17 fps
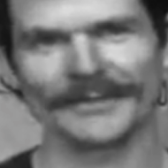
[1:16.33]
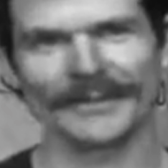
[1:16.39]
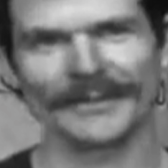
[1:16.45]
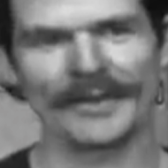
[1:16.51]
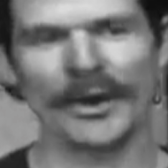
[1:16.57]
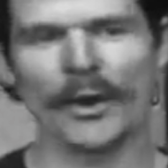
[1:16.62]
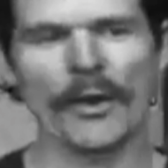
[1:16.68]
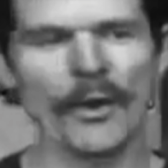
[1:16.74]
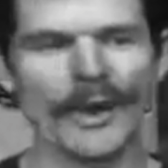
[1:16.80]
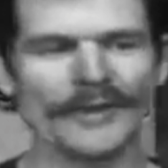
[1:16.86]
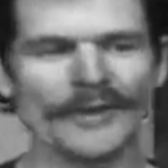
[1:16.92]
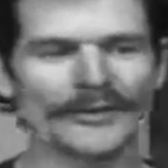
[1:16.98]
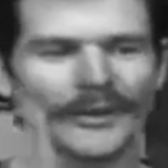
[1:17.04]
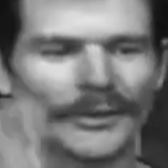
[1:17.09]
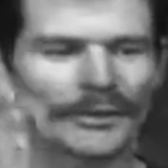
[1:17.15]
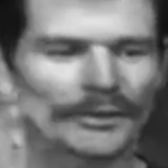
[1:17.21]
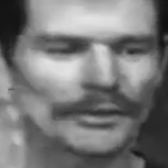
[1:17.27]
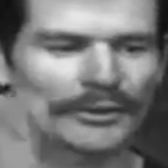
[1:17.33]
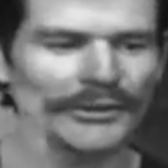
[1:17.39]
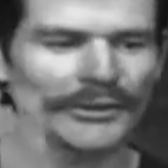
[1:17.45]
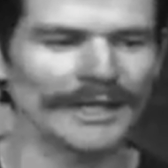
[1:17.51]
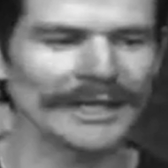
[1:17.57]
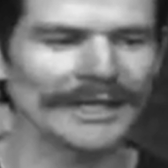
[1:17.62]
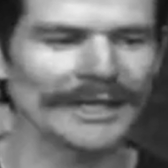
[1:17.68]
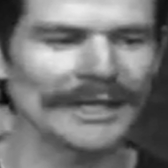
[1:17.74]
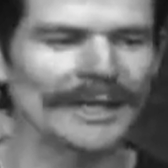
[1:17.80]
You're not always going to
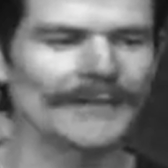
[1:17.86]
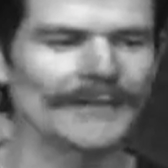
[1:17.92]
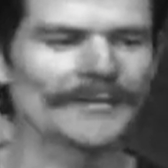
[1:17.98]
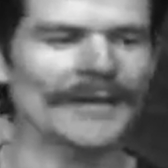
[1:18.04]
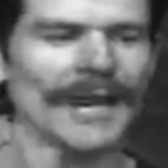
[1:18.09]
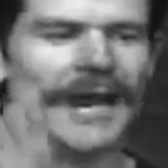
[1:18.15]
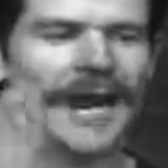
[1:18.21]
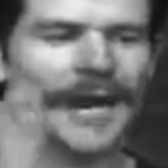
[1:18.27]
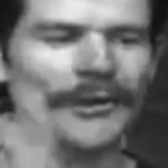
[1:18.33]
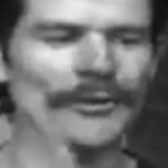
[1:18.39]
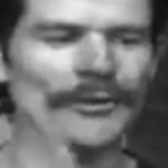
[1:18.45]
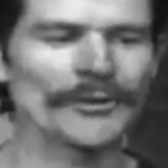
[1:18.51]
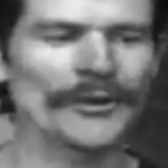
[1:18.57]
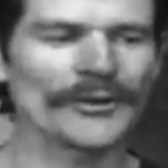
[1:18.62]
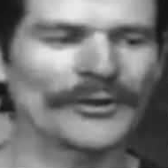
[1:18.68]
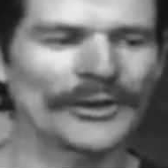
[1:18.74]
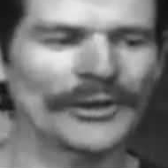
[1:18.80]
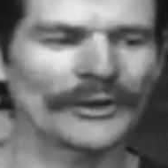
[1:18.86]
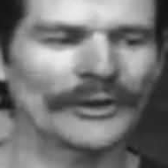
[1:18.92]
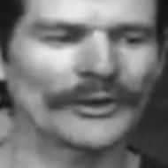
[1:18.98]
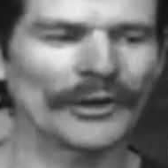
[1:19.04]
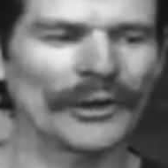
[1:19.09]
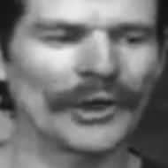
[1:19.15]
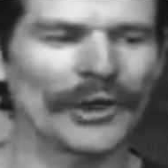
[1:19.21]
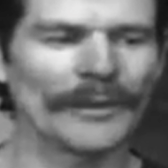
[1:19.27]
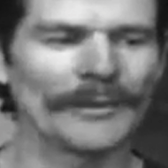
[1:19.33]
agree 100% of the
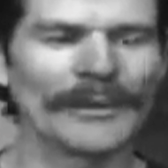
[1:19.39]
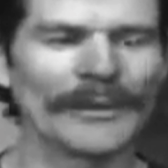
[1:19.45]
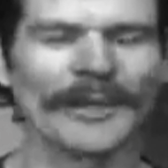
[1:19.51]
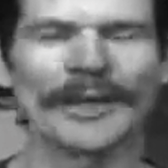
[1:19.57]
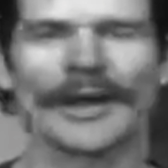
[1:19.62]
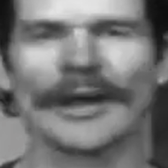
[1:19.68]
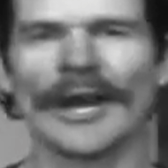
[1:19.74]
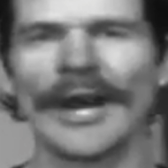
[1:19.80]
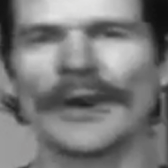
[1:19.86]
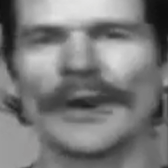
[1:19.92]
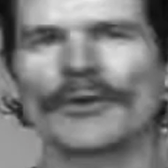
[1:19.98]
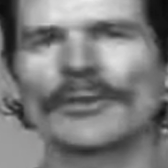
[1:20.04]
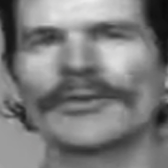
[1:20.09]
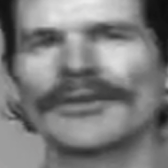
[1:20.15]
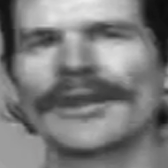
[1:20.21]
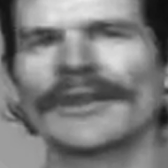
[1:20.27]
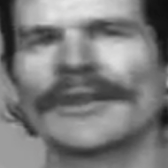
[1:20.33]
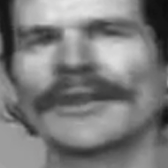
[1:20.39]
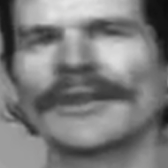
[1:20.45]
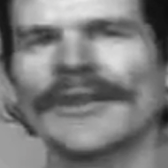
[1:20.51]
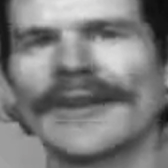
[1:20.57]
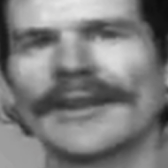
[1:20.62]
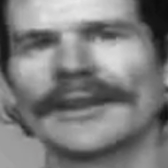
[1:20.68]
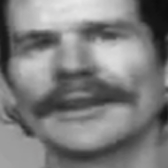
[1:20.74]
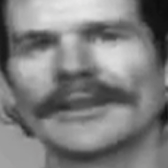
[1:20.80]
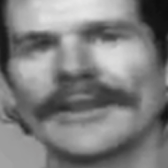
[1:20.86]
time on 100% of
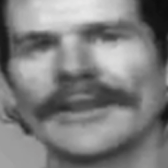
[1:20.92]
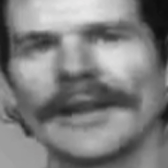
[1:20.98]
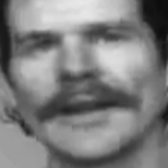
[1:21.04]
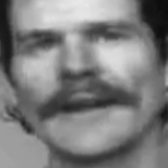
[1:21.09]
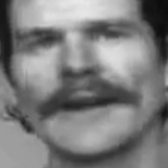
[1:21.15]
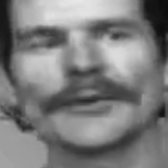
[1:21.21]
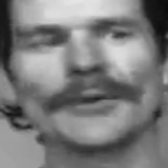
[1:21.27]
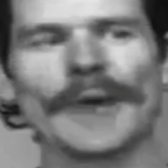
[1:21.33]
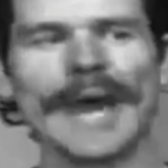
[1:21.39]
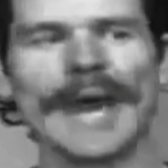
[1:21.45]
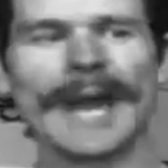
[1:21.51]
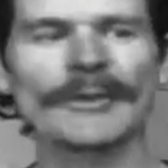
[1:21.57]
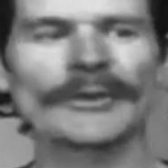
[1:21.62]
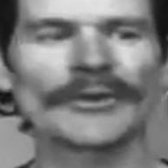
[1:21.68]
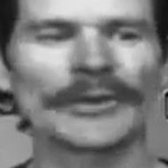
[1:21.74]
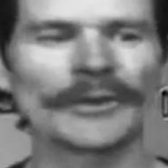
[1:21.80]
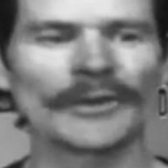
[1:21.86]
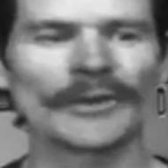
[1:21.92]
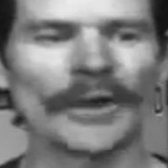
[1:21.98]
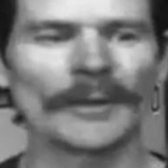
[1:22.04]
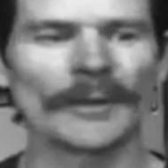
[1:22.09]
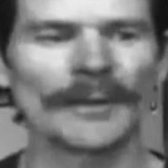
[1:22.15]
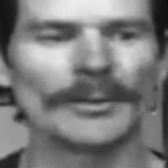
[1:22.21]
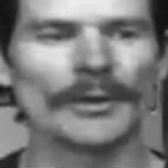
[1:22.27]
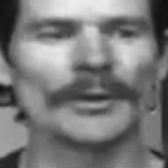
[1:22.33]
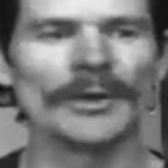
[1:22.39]
things. That's what happens all the time.
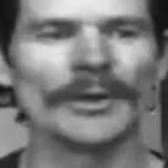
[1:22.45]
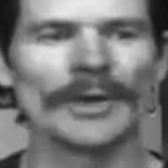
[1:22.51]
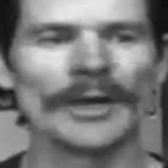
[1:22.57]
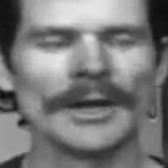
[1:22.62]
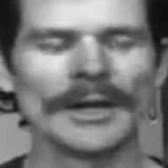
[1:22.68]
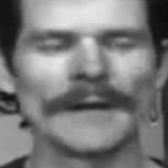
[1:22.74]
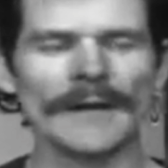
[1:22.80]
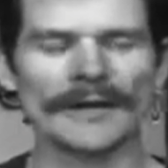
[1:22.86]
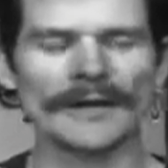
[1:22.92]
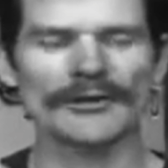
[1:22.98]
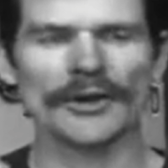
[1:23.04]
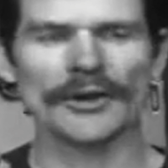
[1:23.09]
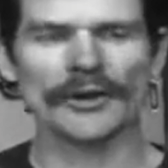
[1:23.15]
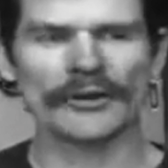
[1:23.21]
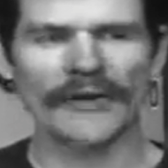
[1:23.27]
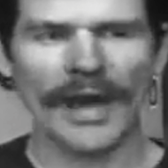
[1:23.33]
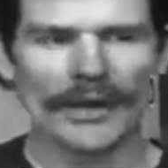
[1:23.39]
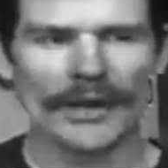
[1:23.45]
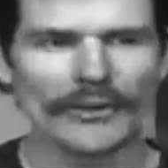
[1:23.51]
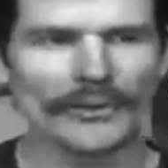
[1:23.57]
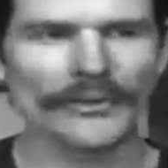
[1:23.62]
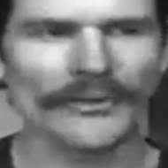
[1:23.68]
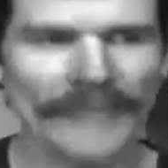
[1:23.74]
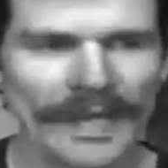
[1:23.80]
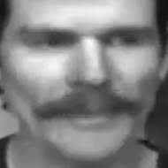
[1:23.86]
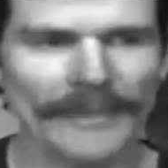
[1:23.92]
People, they try and do this
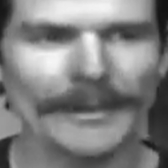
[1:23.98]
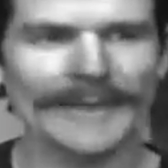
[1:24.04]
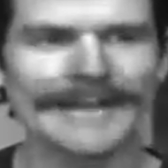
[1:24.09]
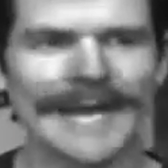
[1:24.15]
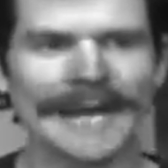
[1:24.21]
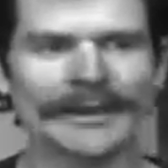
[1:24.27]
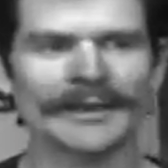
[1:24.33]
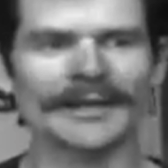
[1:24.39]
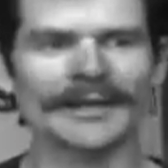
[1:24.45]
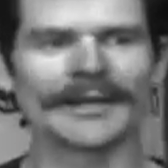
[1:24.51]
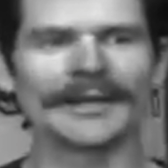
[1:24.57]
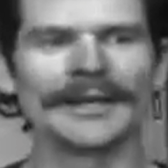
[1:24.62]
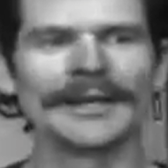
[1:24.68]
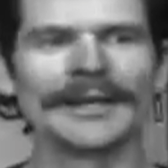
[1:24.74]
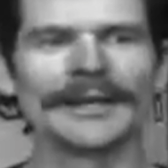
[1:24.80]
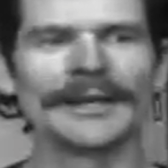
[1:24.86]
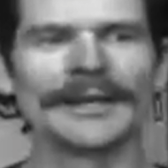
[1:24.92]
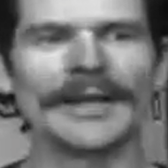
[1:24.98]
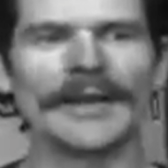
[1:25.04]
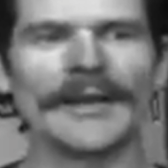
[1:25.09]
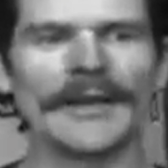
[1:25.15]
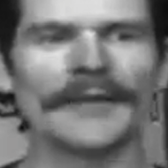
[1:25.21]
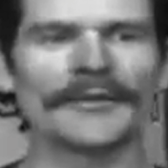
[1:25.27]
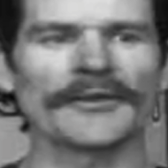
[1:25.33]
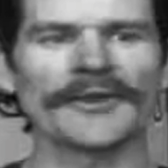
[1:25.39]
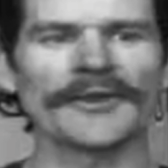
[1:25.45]
100% mentality, and
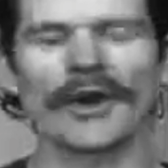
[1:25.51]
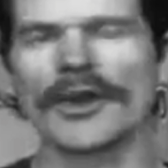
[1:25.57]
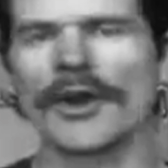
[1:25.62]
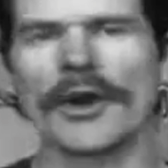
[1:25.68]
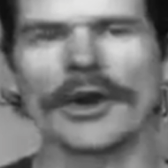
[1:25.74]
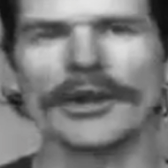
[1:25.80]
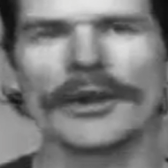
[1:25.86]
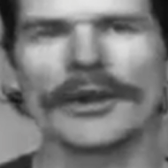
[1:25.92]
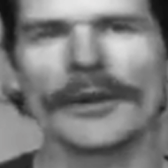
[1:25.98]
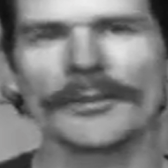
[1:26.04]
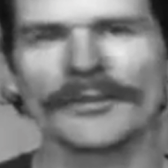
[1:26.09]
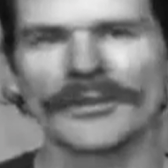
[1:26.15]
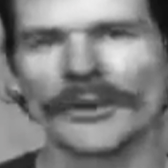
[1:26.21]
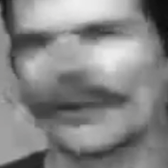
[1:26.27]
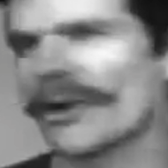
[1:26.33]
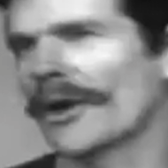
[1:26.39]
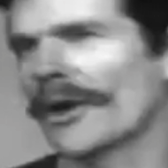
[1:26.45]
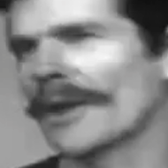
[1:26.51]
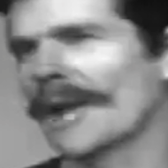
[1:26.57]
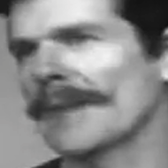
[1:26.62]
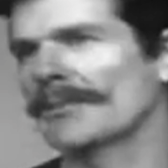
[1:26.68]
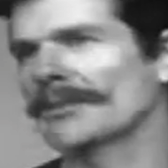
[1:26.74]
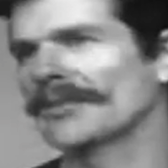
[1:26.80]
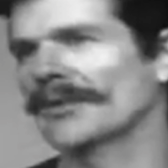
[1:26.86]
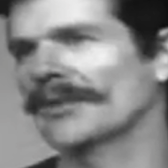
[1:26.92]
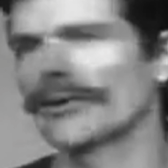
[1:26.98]
then if it's like 99% or
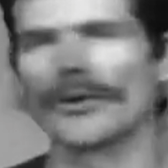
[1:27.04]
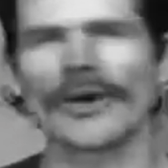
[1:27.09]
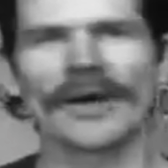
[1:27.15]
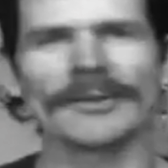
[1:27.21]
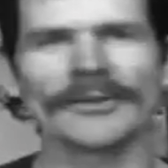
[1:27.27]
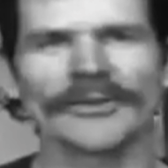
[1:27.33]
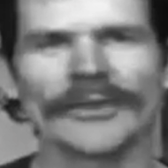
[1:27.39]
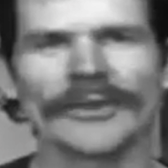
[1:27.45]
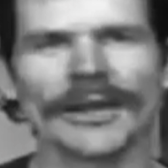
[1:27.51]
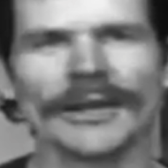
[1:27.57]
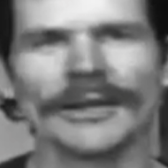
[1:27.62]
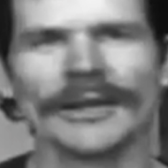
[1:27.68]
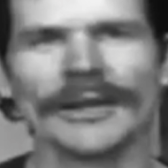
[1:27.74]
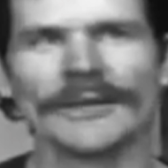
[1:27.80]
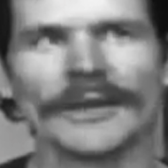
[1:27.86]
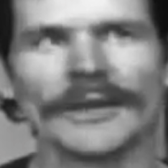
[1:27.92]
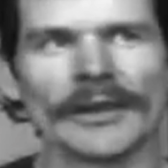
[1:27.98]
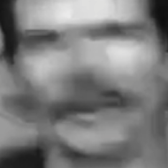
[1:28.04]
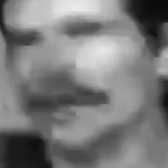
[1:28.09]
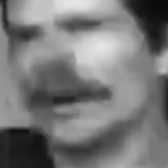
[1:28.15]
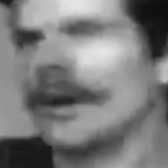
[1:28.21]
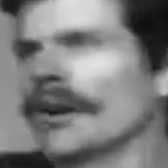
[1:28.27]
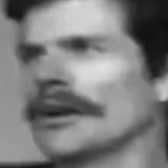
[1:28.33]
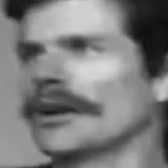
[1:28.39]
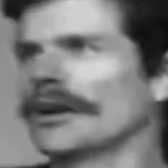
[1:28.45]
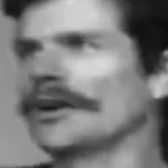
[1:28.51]
98% or 90%, they're like,
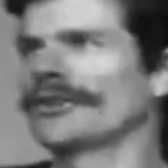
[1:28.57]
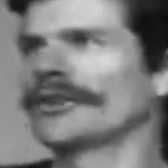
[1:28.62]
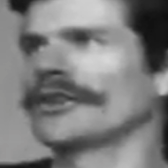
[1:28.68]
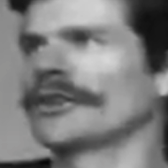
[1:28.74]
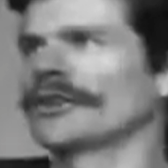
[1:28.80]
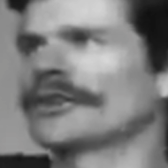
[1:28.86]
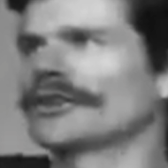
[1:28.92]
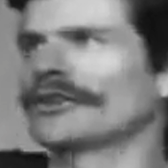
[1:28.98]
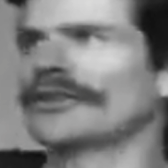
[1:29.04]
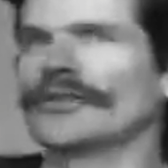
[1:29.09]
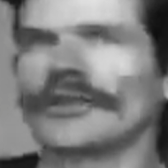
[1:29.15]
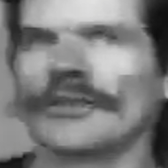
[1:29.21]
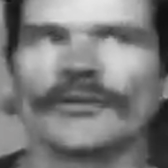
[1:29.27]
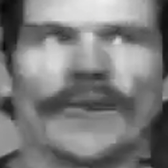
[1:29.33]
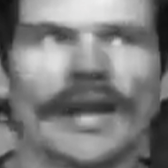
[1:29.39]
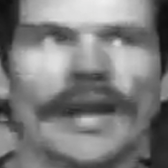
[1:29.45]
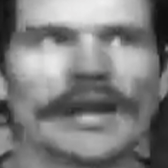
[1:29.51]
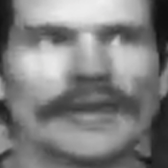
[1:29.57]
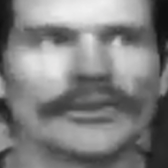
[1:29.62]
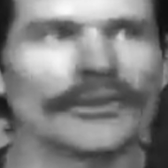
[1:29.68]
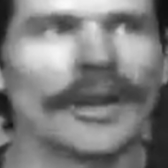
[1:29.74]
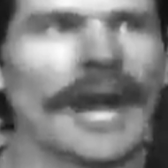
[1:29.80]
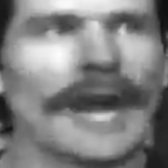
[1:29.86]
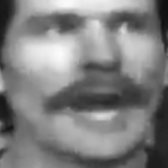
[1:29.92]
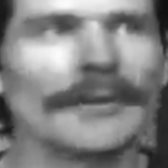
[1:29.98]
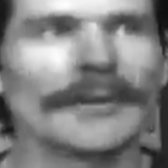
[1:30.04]
oh, it's a failure, it's
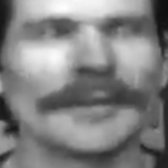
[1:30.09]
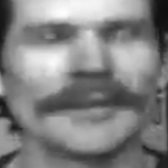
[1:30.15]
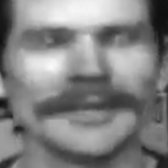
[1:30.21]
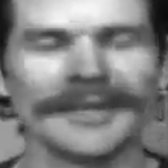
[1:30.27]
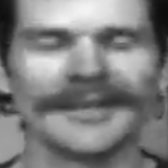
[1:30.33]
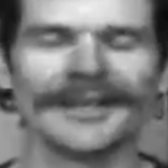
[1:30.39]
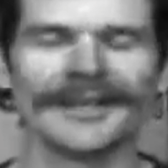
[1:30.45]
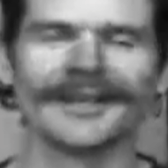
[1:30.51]
not happening.